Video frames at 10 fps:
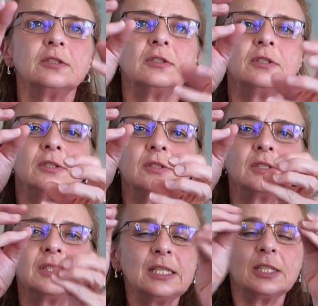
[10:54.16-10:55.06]
a little
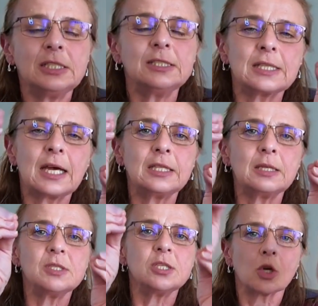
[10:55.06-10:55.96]
signal
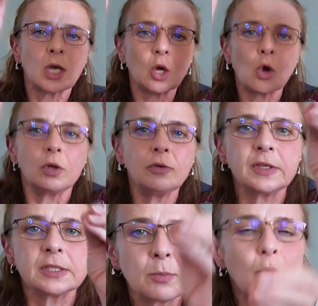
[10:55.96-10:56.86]
inside them that says, okay, go and
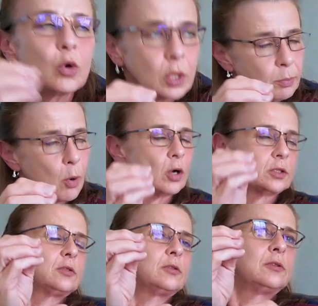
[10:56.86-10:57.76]
fix the broken
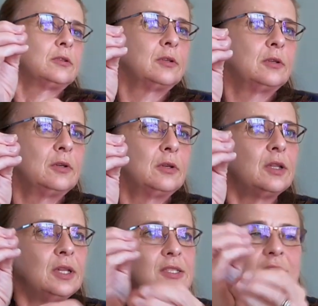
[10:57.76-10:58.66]
part.
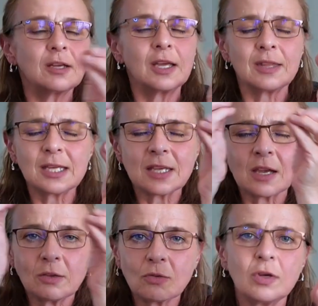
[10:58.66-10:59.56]
And that's
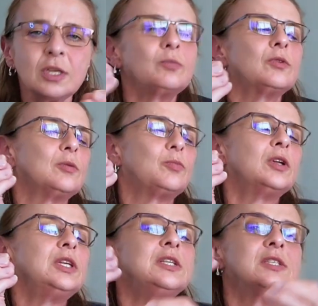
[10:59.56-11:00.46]
how incredible the
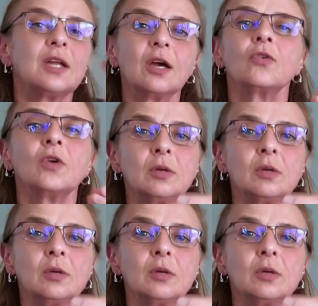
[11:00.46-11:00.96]
body is, and how